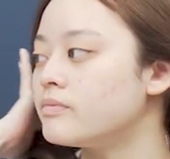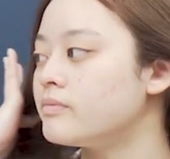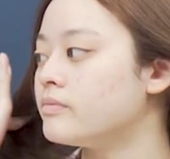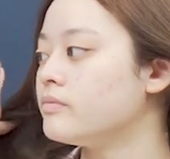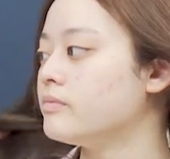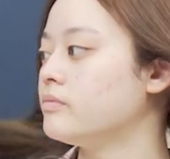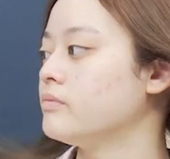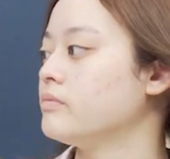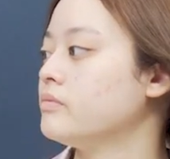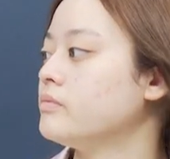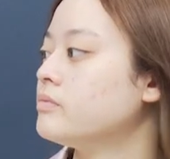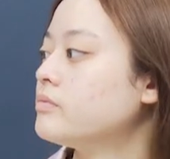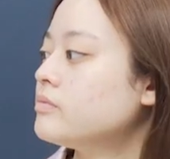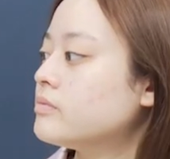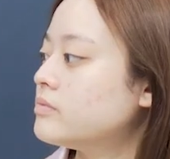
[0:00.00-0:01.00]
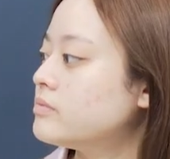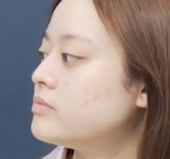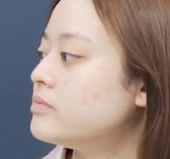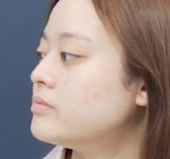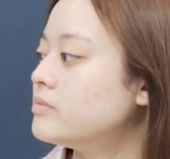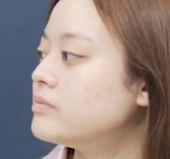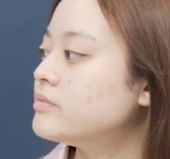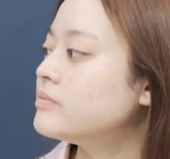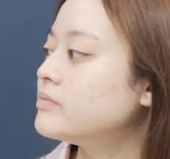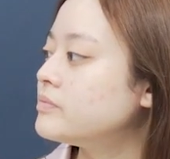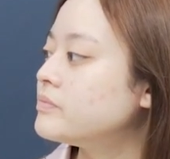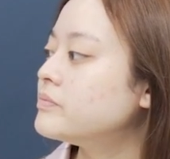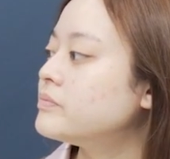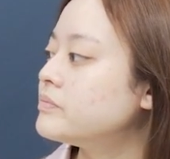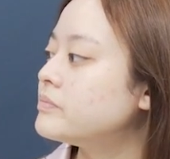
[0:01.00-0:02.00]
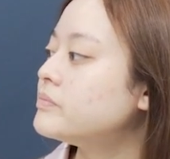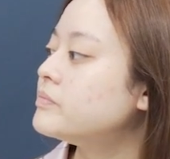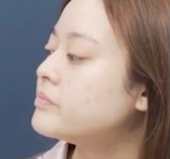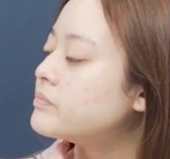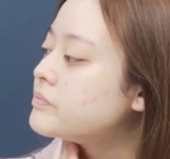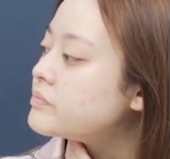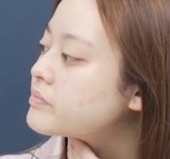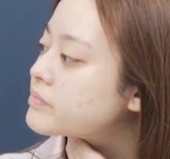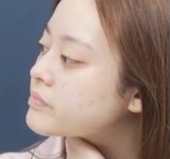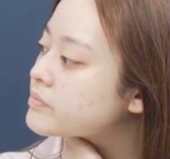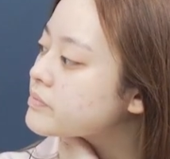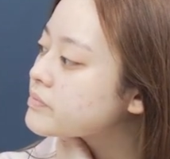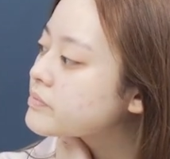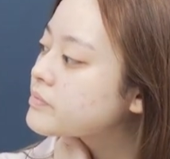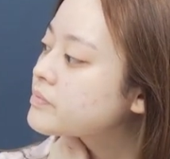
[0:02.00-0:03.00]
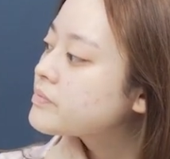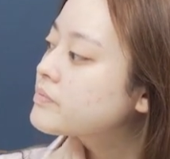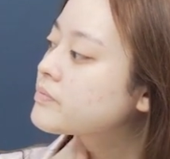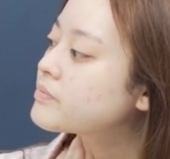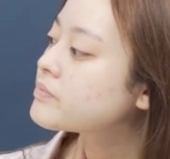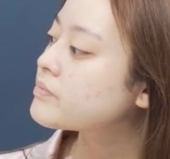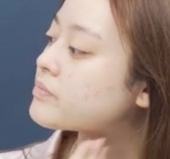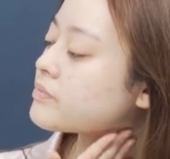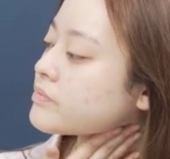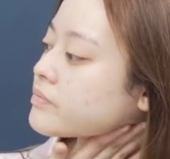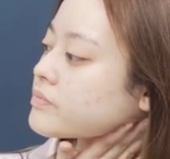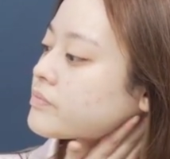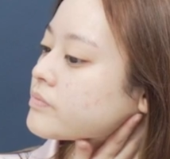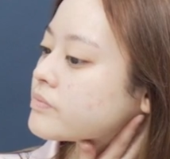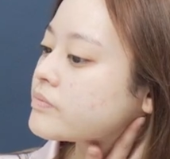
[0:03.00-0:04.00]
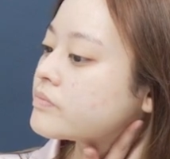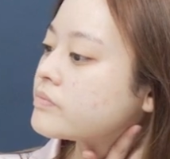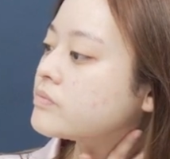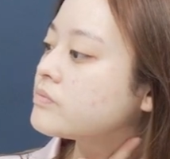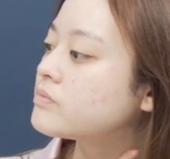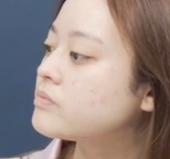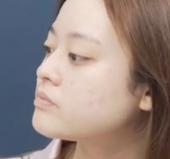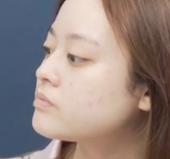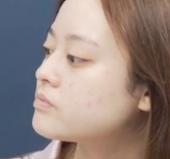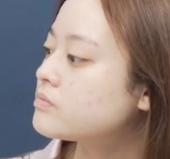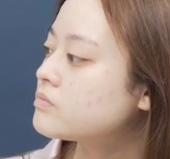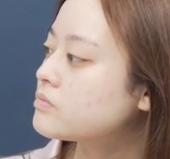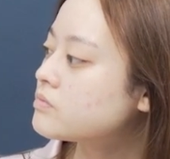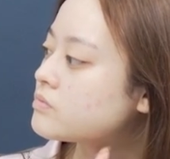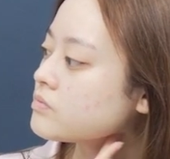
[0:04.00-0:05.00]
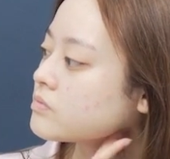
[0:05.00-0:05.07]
(silent)